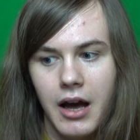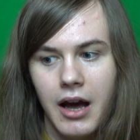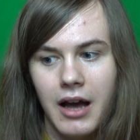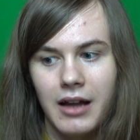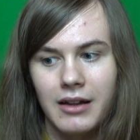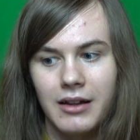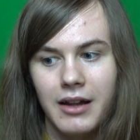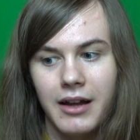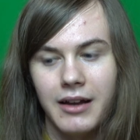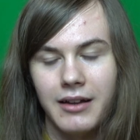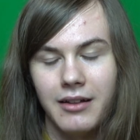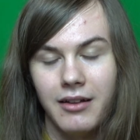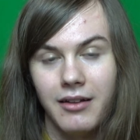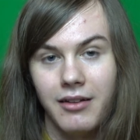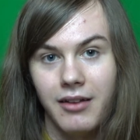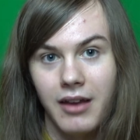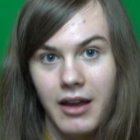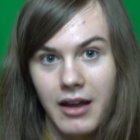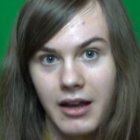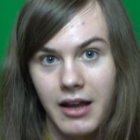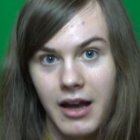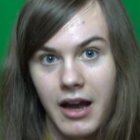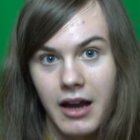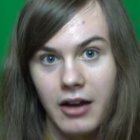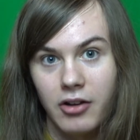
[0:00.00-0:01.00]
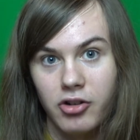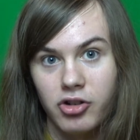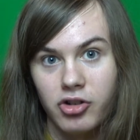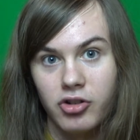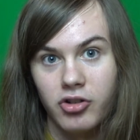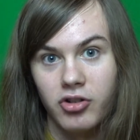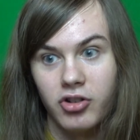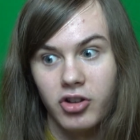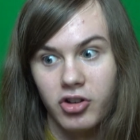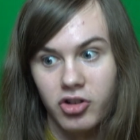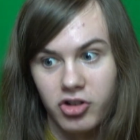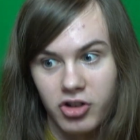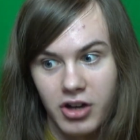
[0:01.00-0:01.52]
I like to take action
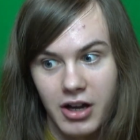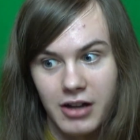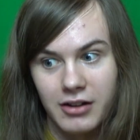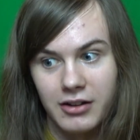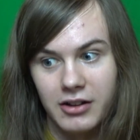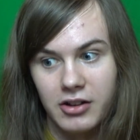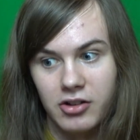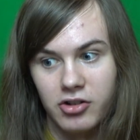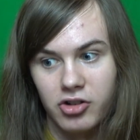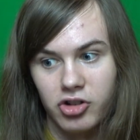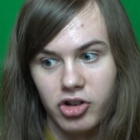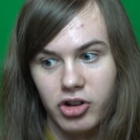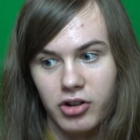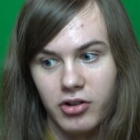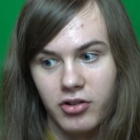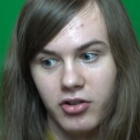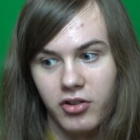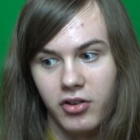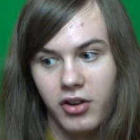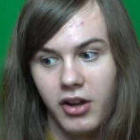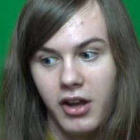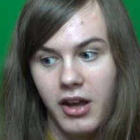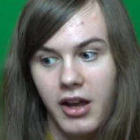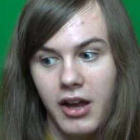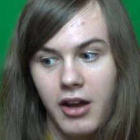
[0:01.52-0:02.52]
to challenge it.